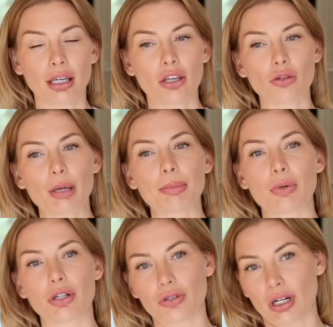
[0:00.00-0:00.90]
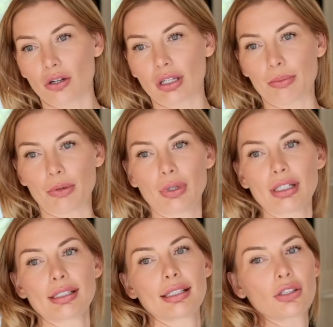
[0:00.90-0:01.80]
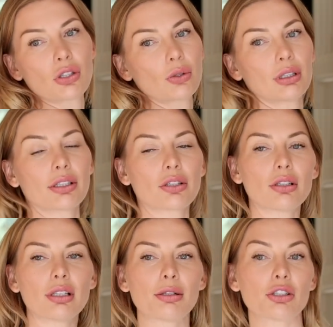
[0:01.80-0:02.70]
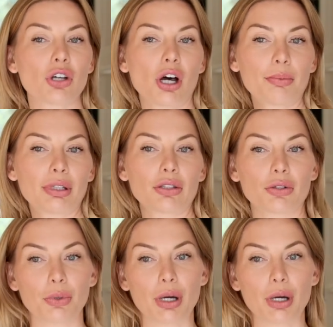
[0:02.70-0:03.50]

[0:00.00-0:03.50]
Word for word: And you might be wondering, okay, but what is this cute little top that you're